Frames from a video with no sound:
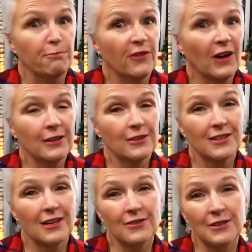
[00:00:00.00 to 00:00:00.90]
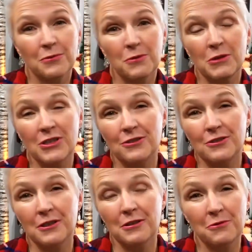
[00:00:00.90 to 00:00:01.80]
find ourselves as we
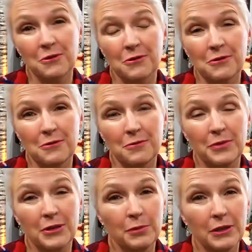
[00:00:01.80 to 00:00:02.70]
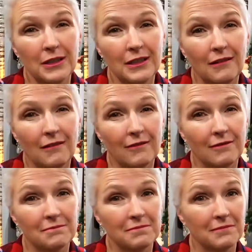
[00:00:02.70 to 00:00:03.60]
mature through puberty
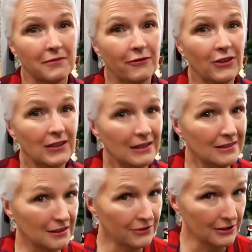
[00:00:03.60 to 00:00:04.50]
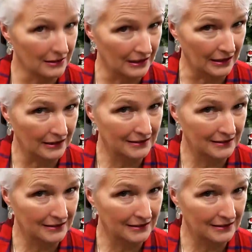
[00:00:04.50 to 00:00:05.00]
feeling differently.